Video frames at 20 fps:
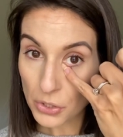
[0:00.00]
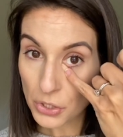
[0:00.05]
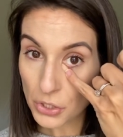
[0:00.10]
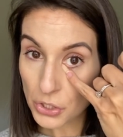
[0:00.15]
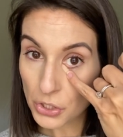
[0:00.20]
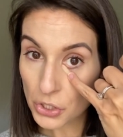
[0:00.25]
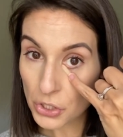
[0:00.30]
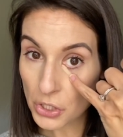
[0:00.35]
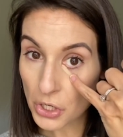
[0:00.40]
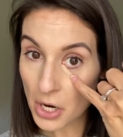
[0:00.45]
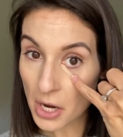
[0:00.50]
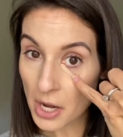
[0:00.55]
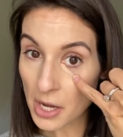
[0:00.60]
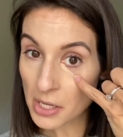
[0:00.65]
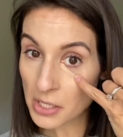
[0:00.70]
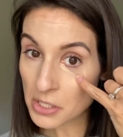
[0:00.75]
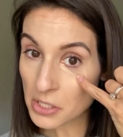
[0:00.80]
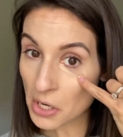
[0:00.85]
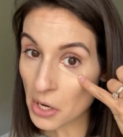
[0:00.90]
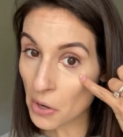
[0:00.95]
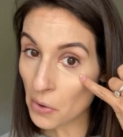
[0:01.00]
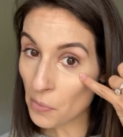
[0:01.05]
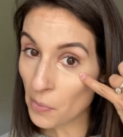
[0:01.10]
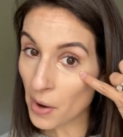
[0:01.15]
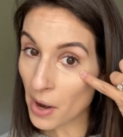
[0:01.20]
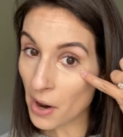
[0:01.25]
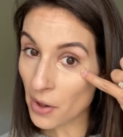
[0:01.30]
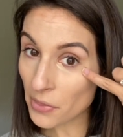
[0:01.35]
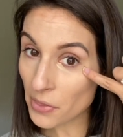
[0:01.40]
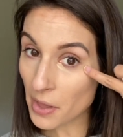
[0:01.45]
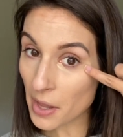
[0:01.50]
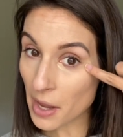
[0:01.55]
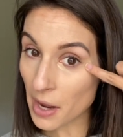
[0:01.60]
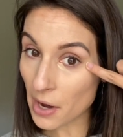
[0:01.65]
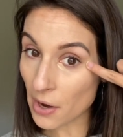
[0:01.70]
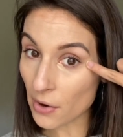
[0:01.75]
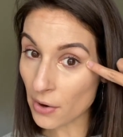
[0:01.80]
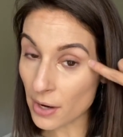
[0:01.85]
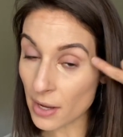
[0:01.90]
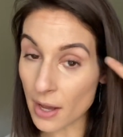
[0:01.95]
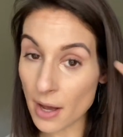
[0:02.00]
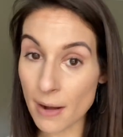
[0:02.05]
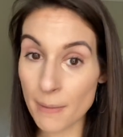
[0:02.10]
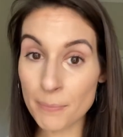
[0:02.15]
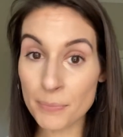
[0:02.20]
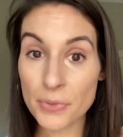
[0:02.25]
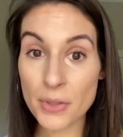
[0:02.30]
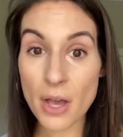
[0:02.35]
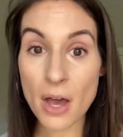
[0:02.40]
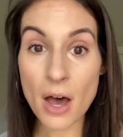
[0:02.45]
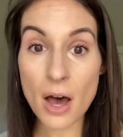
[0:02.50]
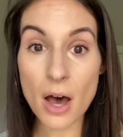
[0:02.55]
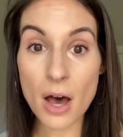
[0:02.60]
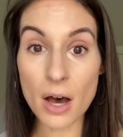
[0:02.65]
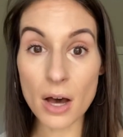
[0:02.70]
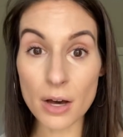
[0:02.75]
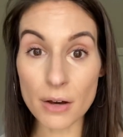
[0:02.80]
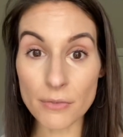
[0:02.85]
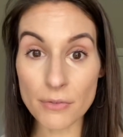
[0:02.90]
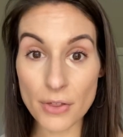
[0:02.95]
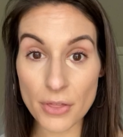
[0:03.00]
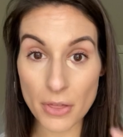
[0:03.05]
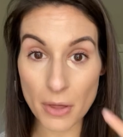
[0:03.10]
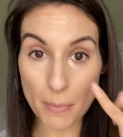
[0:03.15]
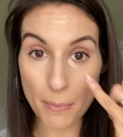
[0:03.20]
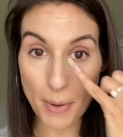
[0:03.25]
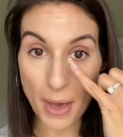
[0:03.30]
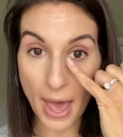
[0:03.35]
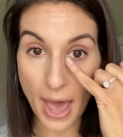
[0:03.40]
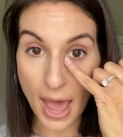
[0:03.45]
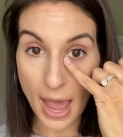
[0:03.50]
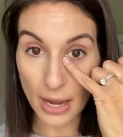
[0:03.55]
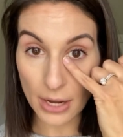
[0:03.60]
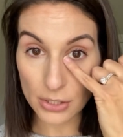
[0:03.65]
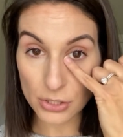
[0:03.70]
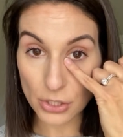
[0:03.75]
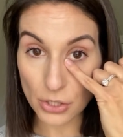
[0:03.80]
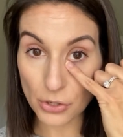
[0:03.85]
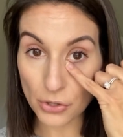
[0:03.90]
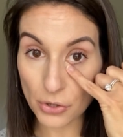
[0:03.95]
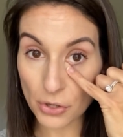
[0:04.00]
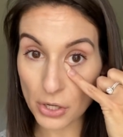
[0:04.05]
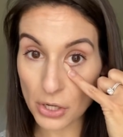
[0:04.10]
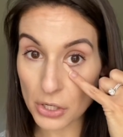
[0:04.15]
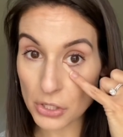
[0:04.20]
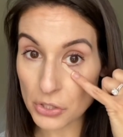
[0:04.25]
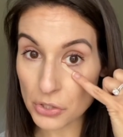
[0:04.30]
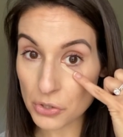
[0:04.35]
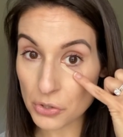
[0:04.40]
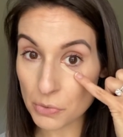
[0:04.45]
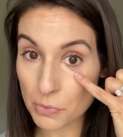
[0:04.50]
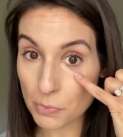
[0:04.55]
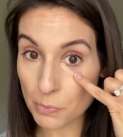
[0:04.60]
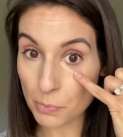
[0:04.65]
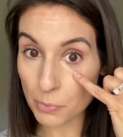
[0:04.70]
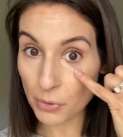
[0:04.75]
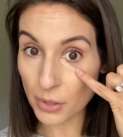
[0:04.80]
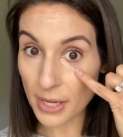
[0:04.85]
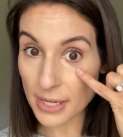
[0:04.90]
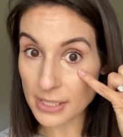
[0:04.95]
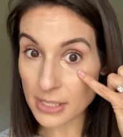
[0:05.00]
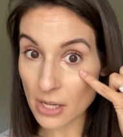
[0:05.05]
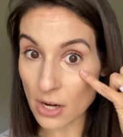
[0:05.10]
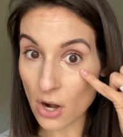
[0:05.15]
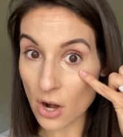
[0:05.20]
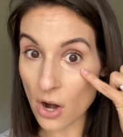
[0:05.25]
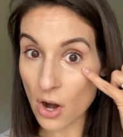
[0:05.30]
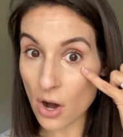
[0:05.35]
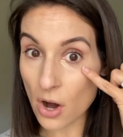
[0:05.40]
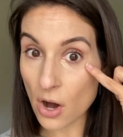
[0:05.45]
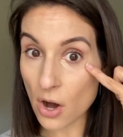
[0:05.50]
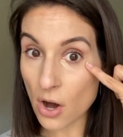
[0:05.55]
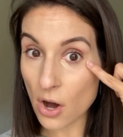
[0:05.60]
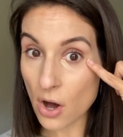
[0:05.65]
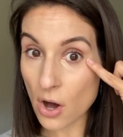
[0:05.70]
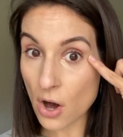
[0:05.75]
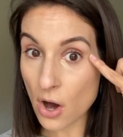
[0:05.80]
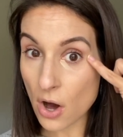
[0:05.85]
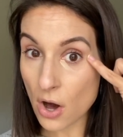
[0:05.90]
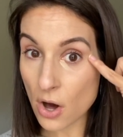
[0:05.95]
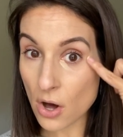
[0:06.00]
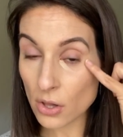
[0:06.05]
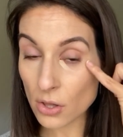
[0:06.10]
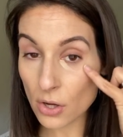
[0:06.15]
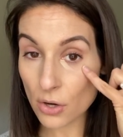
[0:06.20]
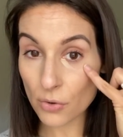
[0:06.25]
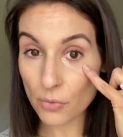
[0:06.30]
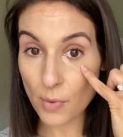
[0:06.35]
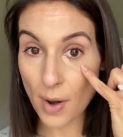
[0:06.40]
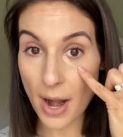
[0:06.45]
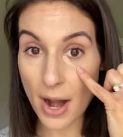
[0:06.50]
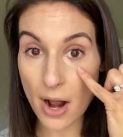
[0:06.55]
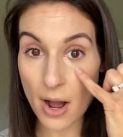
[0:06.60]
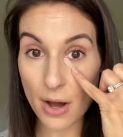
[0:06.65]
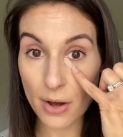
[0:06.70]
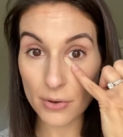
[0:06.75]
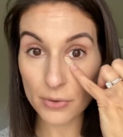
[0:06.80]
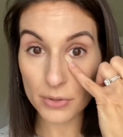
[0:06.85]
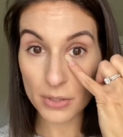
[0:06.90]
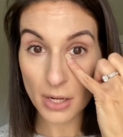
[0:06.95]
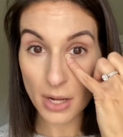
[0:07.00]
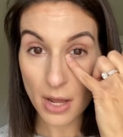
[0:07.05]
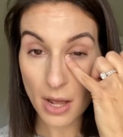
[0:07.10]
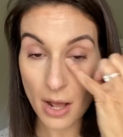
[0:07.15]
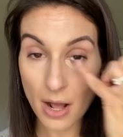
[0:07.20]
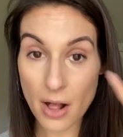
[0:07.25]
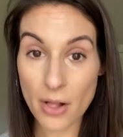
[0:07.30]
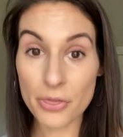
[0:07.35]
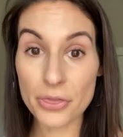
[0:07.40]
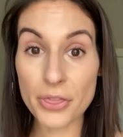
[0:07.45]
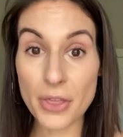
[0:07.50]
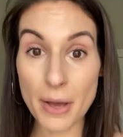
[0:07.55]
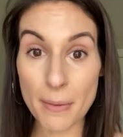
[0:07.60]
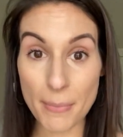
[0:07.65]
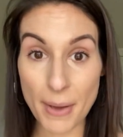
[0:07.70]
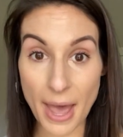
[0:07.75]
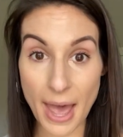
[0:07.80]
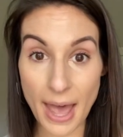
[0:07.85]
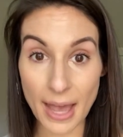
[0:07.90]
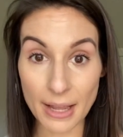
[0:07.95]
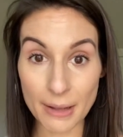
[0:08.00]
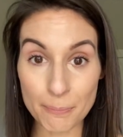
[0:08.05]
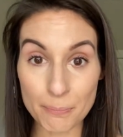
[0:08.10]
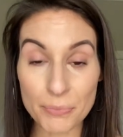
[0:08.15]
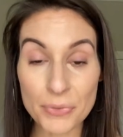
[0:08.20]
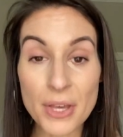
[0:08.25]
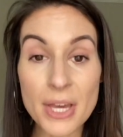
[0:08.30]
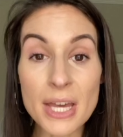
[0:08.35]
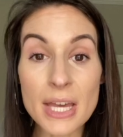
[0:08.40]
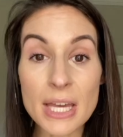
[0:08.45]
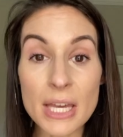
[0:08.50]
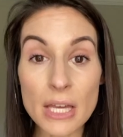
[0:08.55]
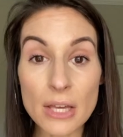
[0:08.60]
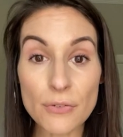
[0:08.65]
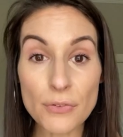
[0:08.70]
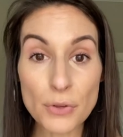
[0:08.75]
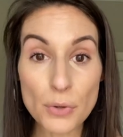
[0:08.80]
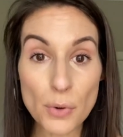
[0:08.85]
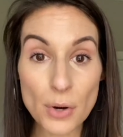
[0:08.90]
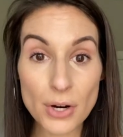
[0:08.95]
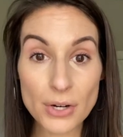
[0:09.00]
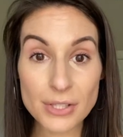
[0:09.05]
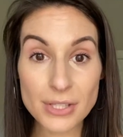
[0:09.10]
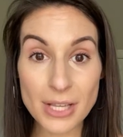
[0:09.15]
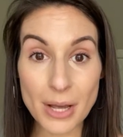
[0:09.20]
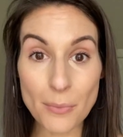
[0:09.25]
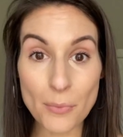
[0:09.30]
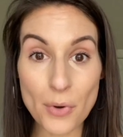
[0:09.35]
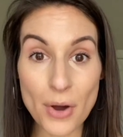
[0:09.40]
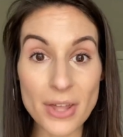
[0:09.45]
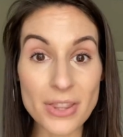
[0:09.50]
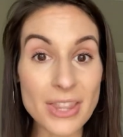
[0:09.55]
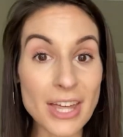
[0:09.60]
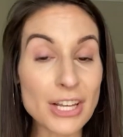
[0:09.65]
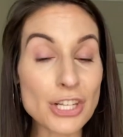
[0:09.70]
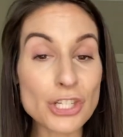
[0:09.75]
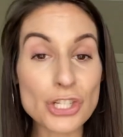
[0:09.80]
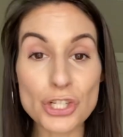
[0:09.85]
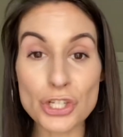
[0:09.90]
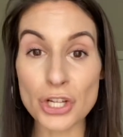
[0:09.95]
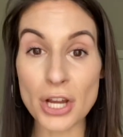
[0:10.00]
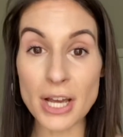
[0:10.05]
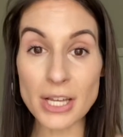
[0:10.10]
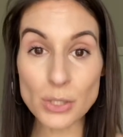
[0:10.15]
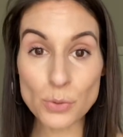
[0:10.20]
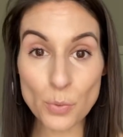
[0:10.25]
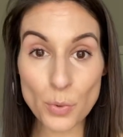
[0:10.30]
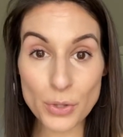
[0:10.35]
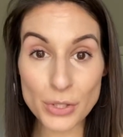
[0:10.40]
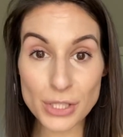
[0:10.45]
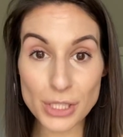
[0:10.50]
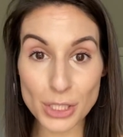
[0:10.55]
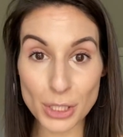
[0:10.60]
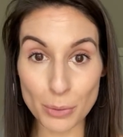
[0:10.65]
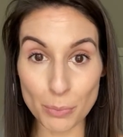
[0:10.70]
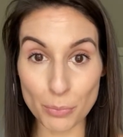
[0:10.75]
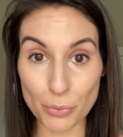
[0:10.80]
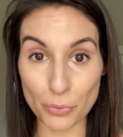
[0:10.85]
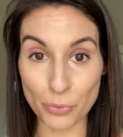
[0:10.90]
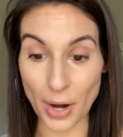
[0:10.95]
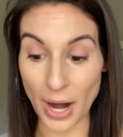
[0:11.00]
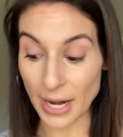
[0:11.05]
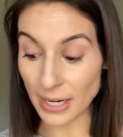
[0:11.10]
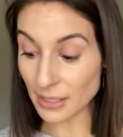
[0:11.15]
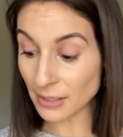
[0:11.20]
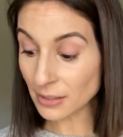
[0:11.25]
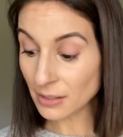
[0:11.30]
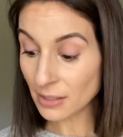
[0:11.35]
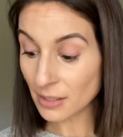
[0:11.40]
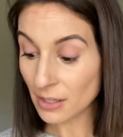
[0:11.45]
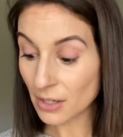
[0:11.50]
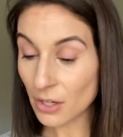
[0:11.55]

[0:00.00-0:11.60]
just around the area of the bag. So you're gonna blaze it all around the bag. If you are someone that just wants to brighten,